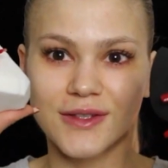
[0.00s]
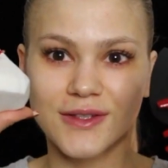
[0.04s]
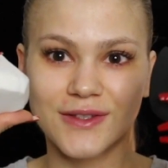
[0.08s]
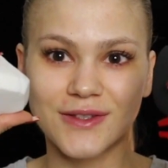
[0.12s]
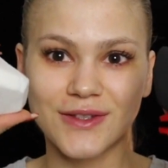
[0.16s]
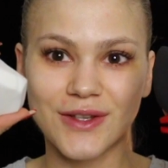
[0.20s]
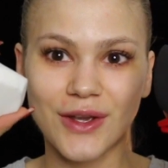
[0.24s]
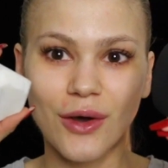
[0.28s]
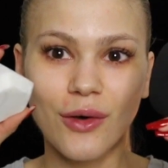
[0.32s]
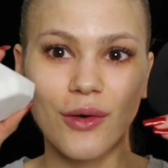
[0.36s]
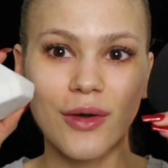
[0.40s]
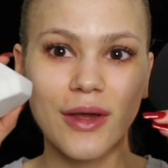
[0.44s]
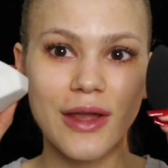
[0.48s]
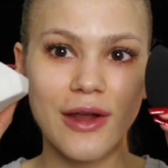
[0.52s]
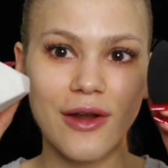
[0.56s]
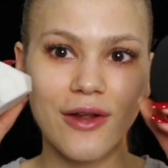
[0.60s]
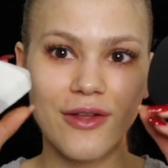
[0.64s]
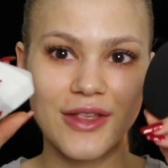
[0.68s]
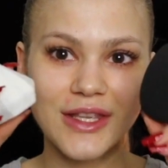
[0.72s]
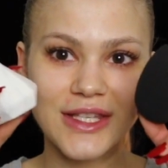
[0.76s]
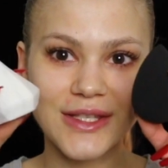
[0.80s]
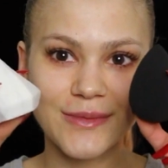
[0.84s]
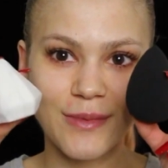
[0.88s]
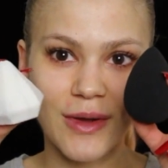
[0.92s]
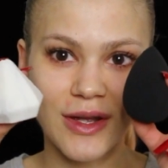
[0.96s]
So here
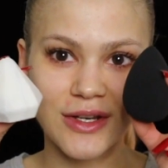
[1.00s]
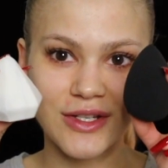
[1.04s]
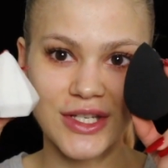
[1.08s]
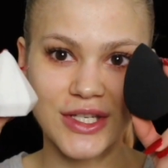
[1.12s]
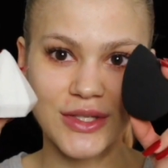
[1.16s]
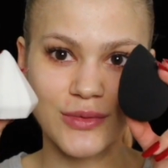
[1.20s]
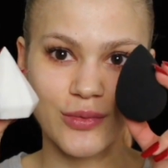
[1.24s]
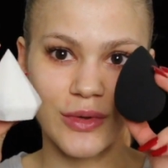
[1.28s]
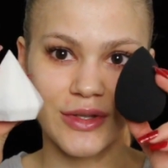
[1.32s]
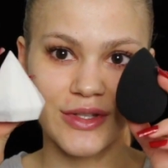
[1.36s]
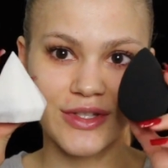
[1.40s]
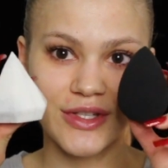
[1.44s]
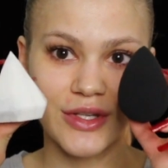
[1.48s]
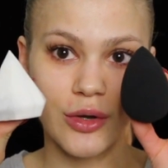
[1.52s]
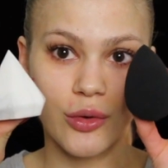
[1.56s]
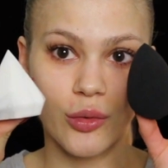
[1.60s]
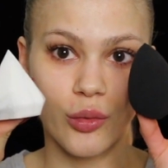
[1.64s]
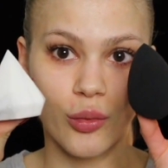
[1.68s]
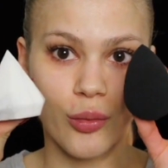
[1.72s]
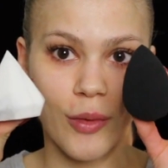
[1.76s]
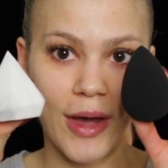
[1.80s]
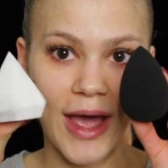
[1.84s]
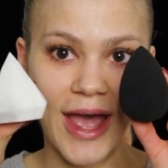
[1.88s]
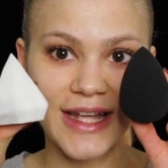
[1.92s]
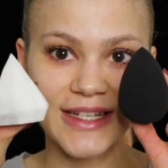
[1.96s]
are the sponges once
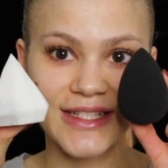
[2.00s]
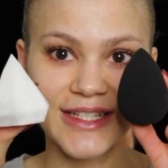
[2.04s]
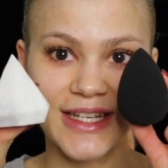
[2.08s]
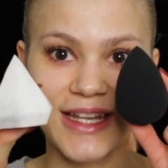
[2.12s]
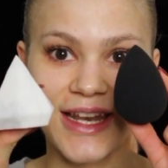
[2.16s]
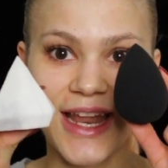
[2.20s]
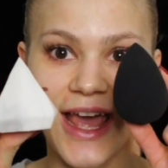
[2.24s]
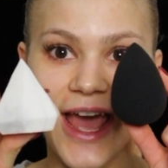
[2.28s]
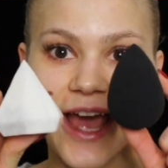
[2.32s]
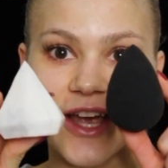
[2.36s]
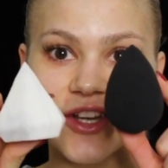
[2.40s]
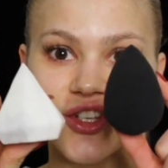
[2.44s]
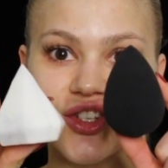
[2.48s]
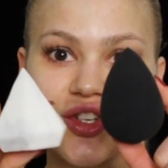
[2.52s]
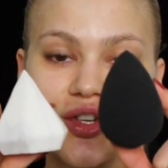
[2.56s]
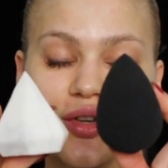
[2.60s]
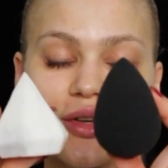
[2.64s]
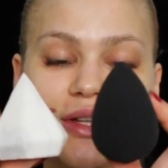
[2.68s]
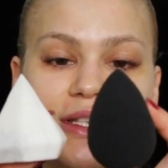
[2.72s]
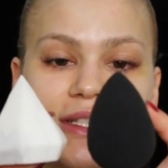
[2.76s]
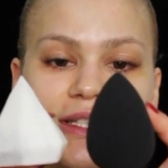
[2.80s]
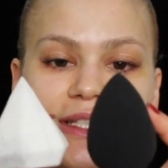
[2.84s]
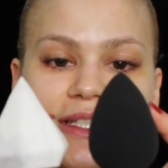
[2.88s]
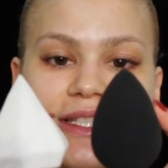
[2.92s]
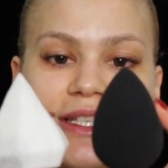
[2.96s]
they're wet, and as you
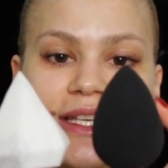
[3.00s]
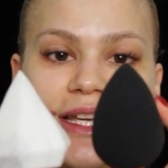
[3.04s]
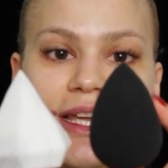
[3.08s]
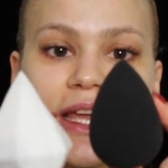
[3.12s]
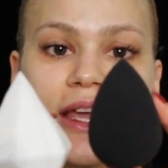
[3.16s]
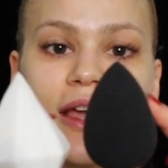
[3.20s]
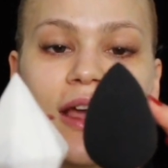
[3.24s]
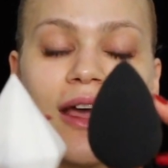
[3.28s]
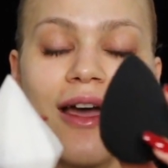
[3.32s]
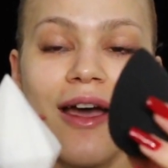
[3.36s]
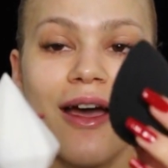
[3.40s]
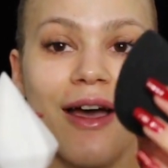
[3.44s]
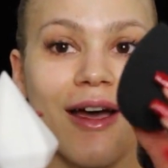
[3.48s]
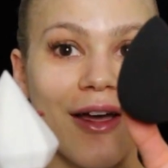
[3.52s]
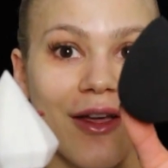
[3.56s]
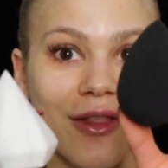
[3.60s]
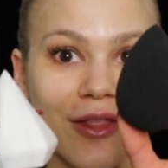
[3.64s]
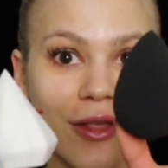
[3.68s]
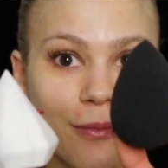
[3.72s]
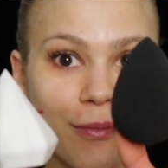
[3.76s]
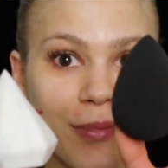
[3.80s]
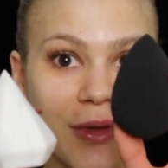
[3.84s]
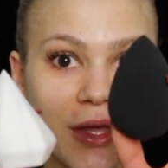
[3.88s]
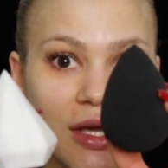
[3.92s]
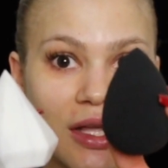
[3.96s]
can see,
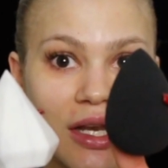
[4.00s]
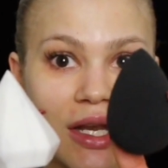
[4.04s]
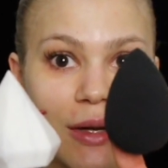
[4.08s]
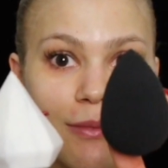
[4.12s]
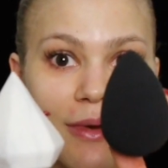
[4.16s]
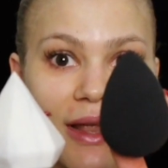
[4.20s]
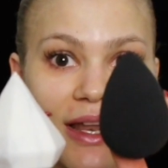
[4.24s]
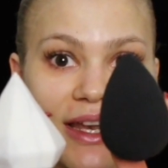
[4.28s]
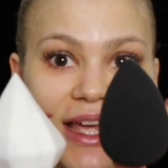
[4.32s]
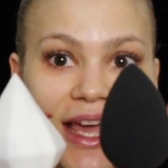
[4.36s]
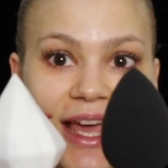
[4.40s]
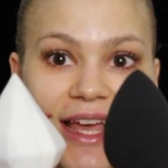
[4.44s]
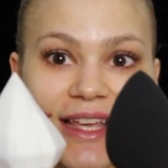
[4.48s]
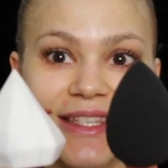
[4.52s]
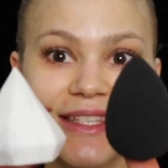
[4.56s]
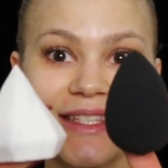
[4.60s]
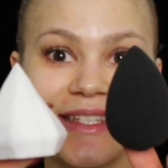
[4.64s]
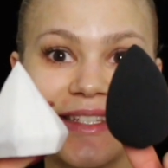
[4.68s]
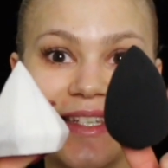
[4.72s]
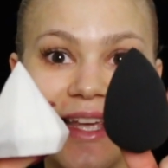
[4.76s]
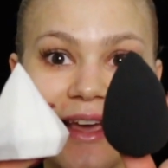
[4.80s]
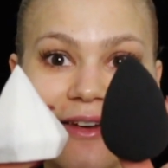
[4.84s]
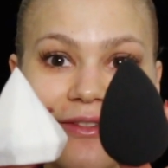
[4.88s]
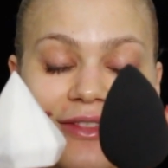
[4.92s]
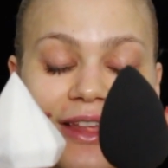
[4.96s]
the Beautyblender has
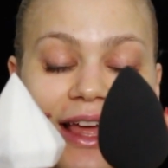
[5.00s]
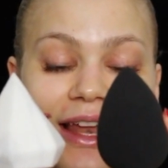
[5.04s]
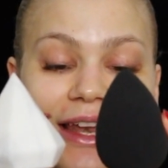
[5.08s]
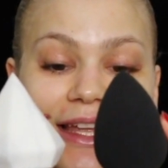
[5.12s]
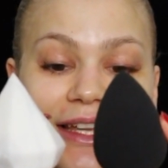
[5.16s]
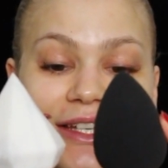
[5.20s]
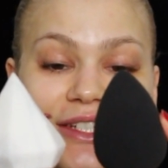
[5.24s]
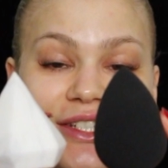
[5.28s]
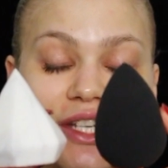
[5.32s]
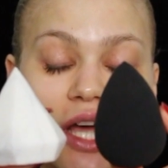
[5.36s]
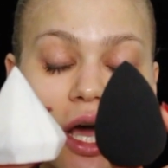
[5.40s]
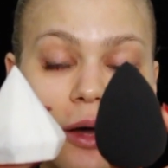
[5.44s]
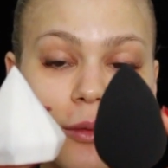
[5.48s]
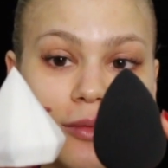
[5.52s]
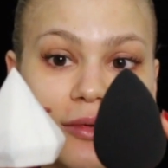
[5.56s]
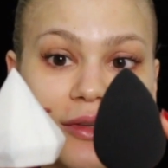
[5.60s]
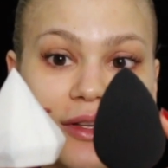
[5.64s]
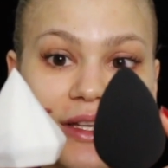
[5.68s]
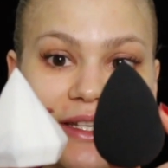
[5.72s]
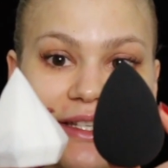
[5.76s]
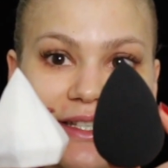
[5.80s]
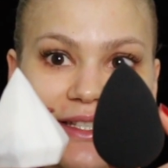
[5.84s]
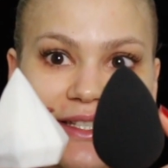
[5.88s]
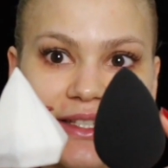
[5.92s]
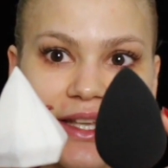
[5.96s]
definitely doubled
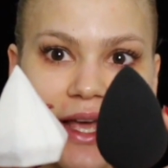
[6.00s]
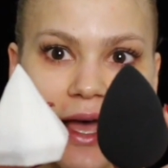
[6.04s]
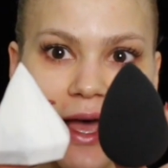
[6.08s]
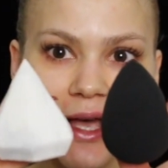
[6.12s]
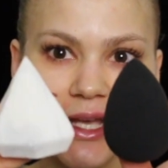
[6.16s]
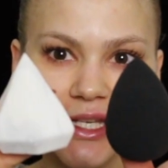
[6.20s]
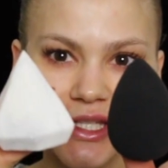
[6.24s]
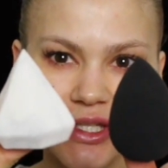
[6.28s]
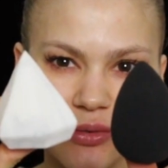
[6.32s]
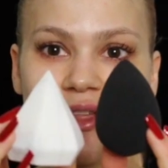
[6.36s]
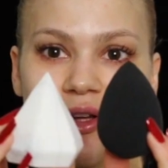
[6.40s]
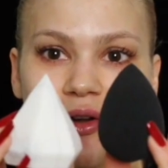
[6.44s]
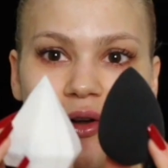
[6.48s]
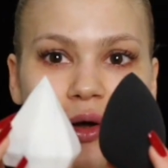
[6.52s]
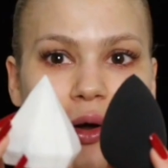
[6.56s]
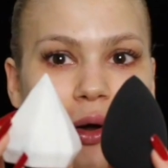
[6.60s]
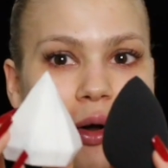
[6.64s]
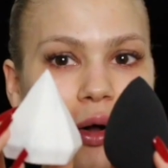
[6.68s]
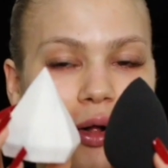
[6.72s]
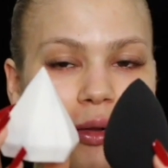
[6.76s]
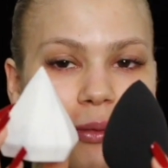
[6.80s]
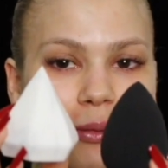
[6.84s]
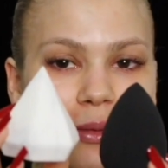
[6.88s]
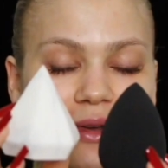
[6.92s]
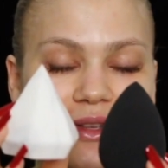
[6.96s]
in size. They're
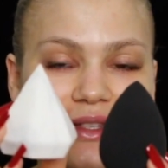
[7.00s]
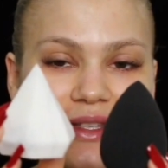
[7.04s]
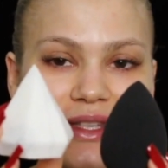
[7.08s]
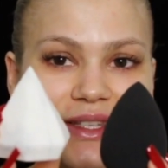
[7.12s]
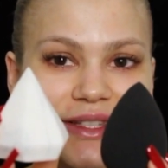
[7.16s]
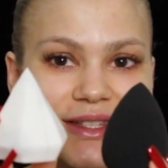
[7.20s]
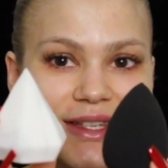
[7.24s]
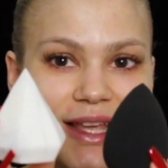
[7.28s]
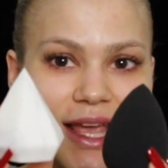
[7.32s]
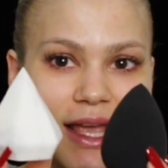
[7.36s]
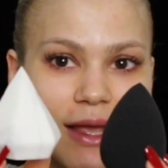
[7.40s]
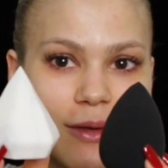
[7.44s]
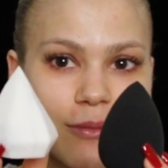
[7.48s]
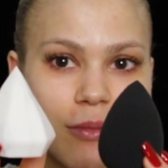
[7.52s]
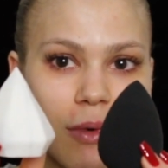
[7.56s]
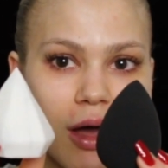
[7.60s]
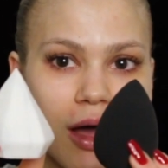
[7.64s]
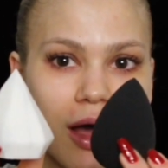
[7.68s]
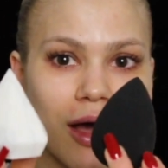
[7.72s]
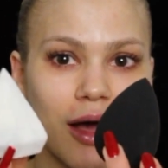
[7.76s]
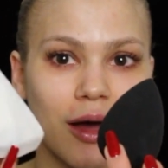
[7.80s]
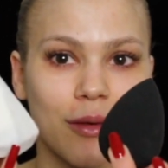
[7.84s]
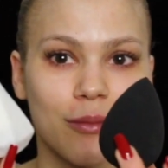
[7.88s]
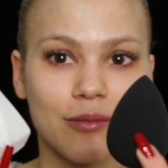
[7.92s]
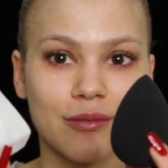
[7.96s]
almost the
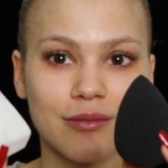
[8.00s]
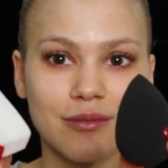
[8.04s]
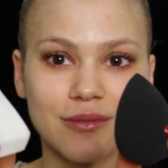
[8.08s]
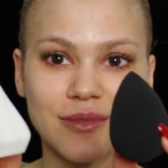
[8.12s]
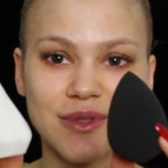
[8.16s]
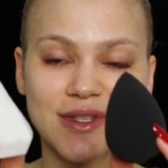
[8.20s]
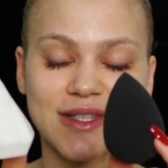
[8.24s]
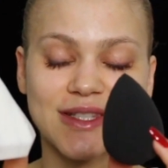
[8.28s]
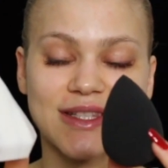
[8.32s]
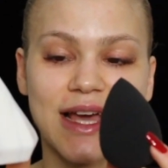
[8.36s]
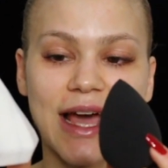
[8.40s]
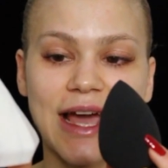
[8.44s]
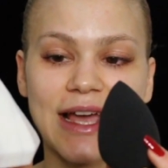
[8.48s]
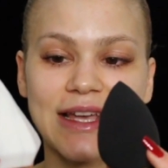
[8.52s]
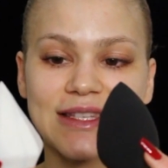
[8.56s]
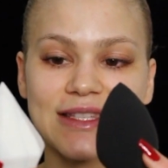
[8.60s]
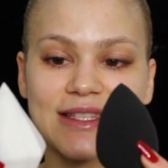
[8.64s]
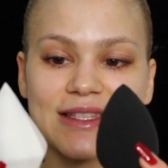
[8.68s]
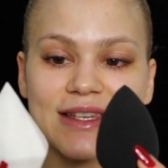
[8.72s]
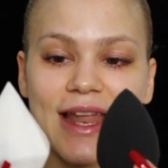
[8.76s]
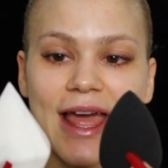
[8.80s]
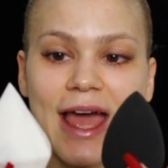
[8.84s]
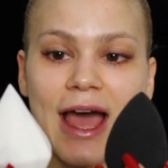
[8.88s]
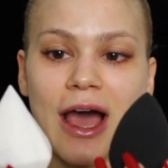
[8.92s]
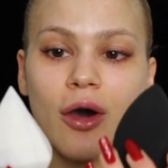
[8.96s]
same
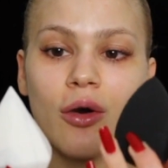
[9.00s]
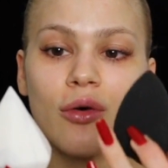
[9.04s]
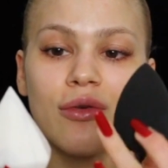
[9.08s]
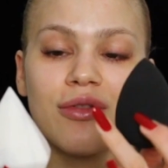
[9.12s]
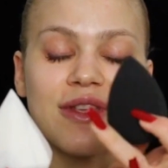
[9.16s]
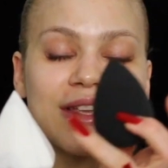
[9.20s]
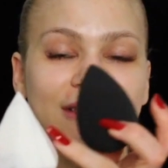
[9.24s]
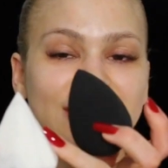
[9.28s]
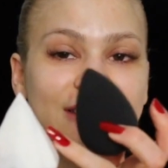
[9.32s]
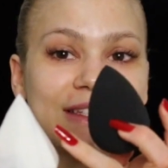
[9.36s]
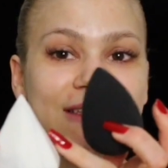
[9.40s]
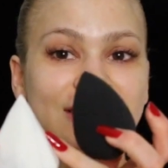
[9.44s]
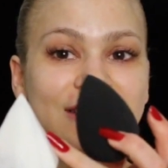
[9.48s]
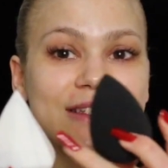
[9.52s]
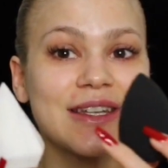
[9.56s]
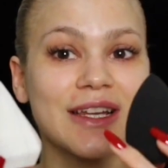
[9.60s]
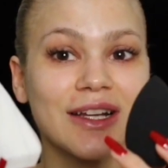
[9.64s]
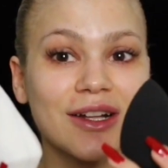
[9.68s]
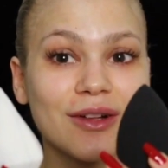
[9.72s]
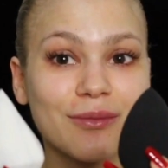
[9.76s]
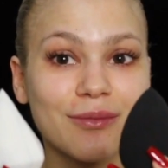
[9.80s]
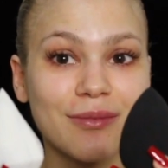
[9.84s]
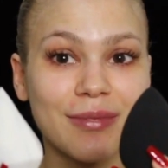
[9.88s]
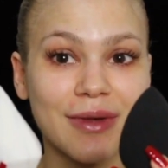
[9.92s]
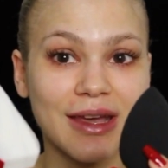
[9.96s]
size now. This is
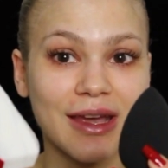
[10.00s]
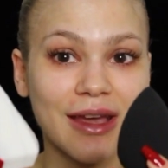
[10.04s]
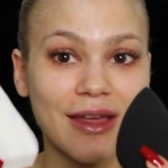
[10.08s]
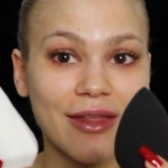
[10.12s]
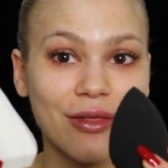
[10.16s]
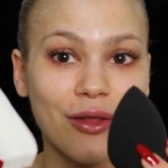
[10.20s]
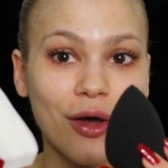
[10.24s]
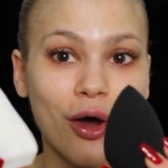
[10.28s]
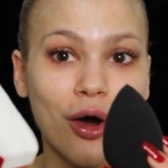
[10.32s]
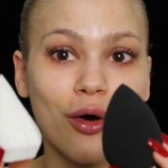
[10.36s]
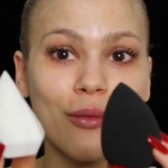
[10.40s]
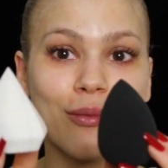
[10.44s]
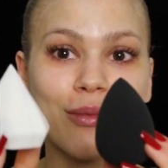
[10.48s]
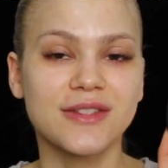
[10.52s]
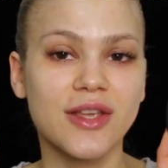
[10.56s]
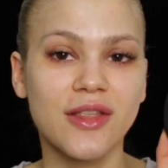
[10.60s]
still bigger though.